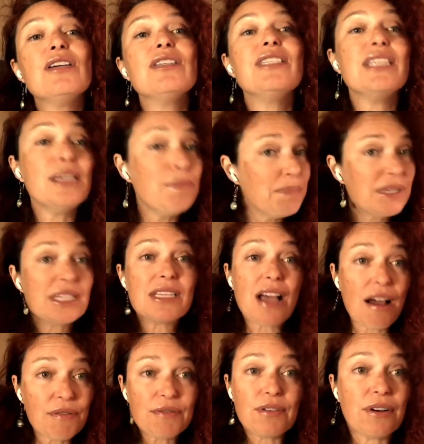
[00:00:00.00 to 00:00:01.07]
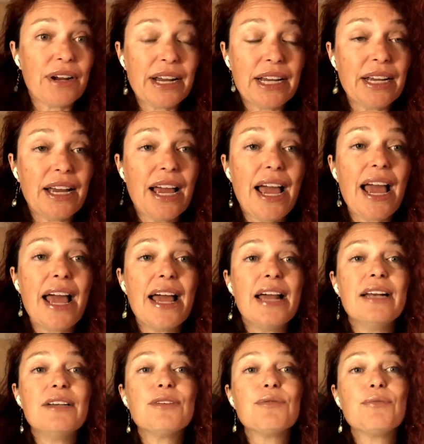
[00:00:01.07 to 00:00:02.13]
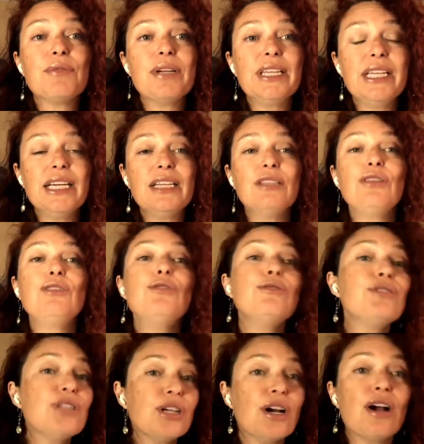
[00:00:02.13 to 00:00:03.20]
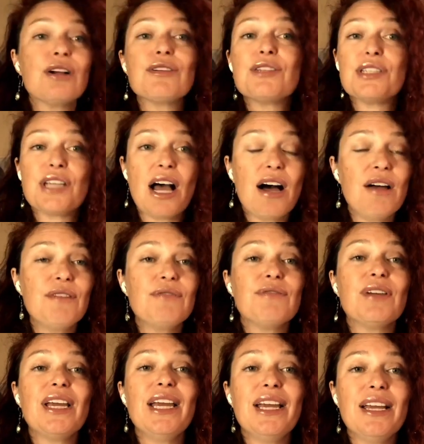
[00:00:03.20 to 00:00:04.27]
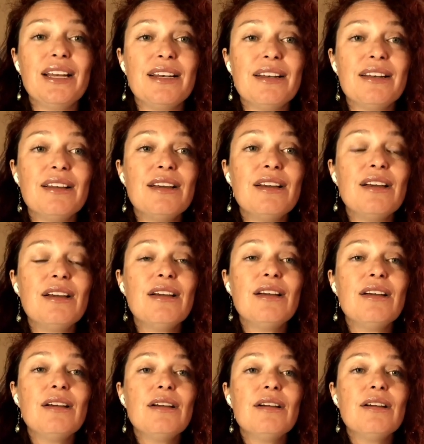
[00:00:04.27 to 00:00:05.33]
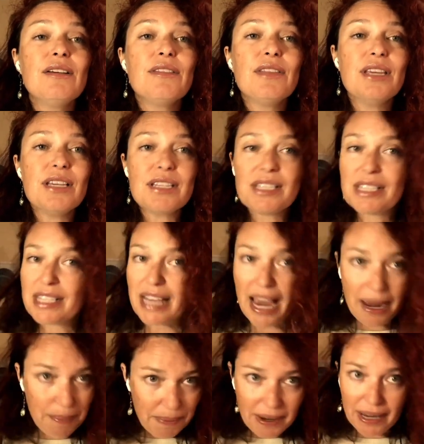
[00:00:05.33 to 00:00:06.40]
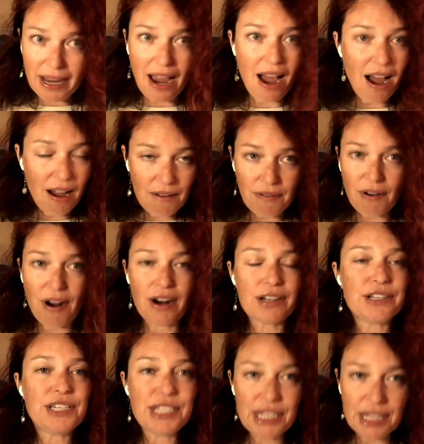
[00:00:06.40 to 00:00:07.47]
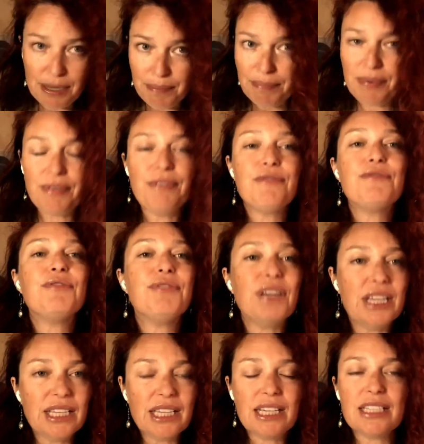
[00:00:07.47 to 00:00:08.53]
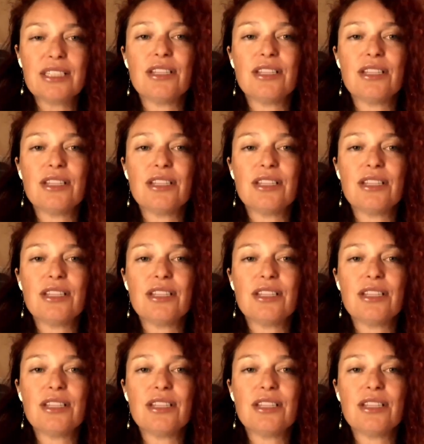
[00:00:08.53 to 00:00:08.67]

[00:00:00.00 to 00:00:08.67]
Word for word: deep suffering and really losing ourselves in the escaping of our deep feelings